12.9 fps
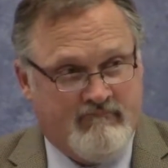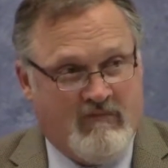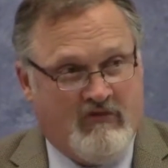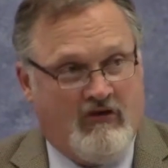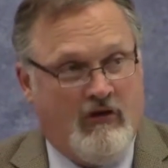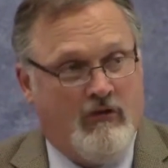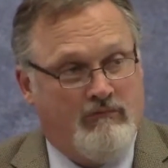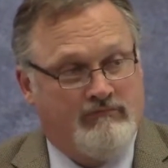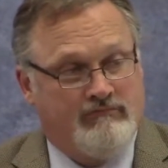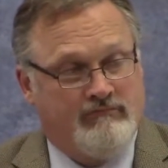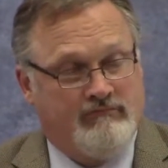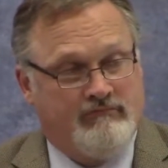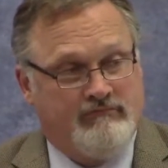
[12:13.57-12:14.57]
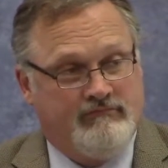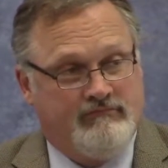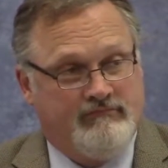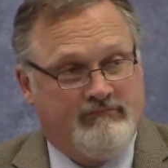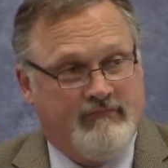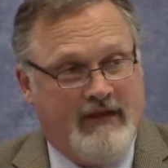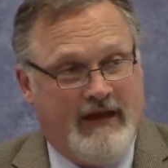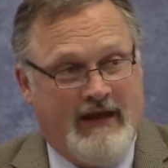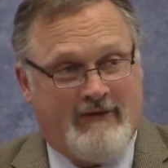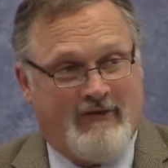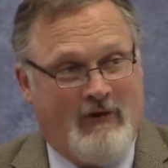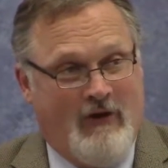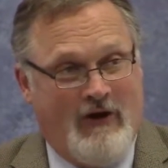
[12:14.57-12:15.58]
So,
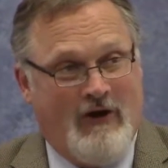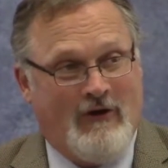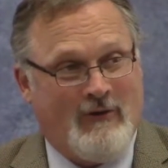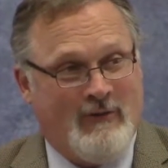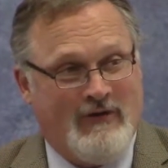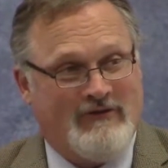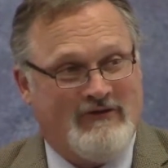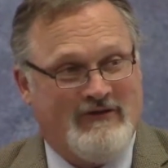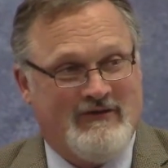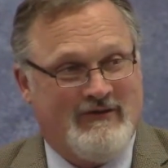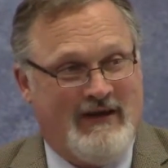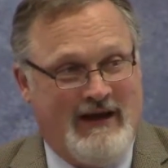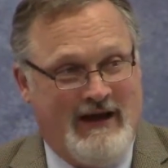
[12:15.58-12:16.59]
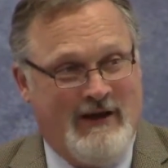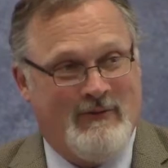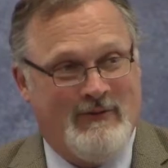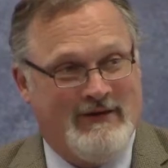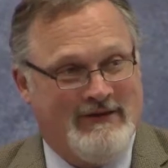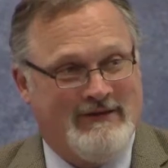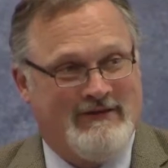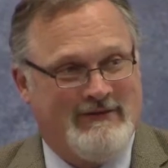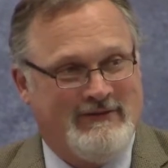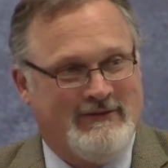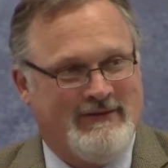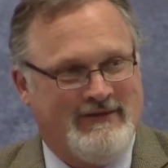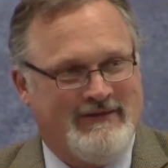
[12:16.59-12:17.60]
as all questions of how we need to
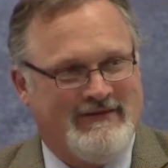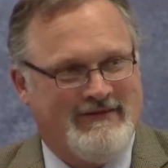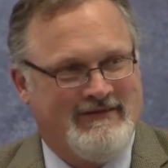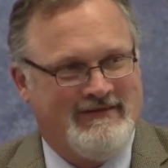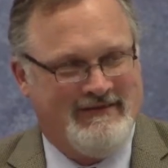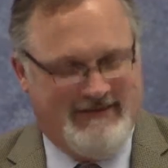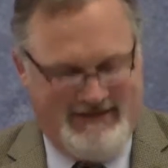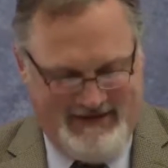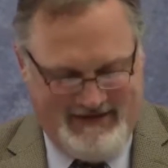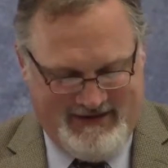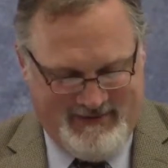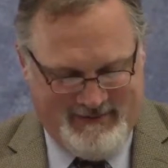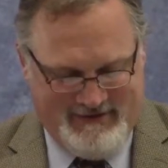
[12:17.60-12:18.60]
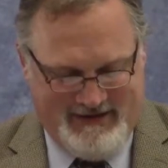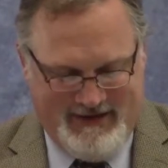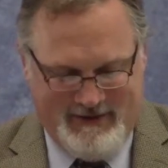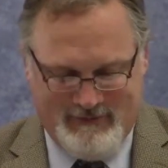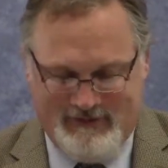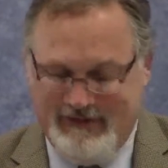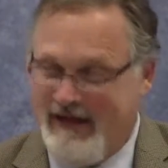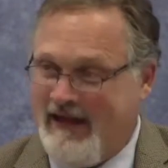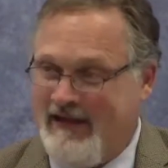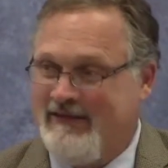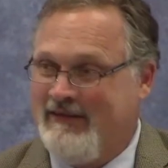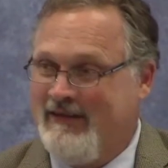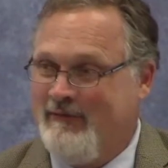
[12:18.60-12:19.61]
do this, it comes down to
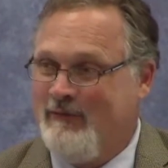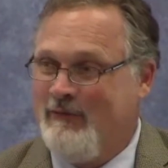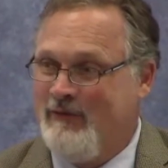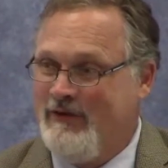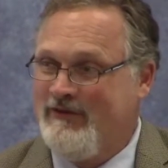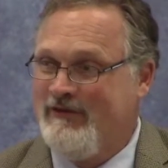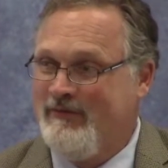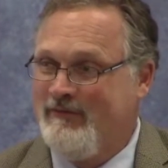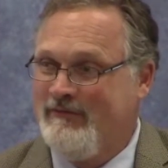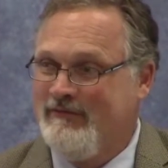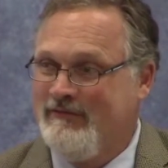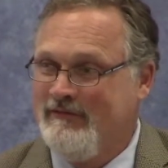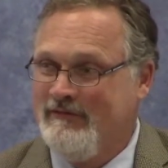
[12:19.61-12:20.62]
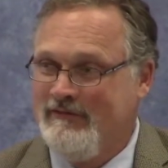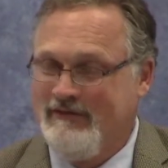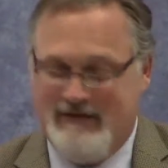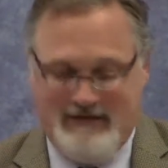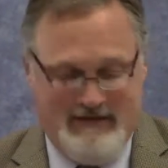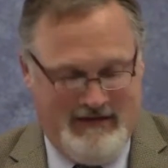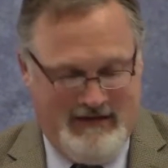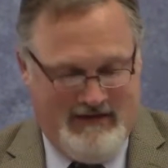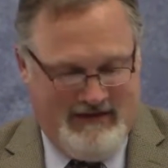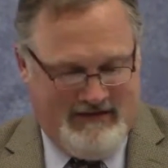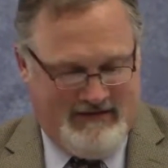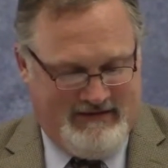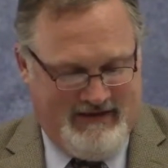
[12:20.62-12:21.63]
asking him for wisdom,
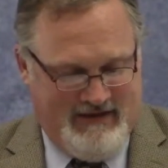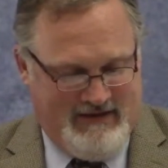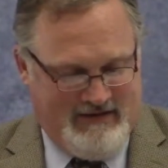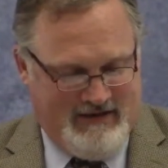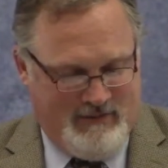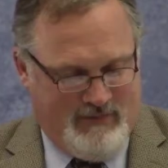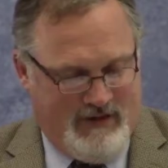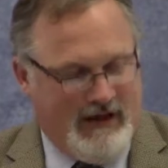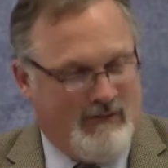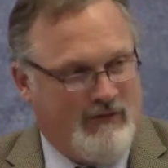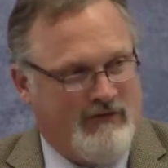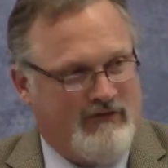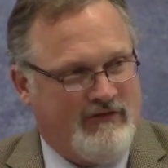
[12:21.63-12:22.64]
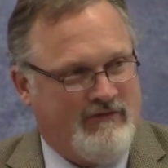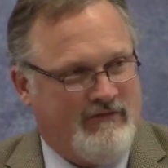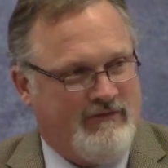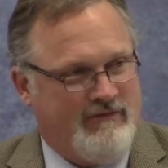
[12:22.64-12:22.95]
studying our Bibles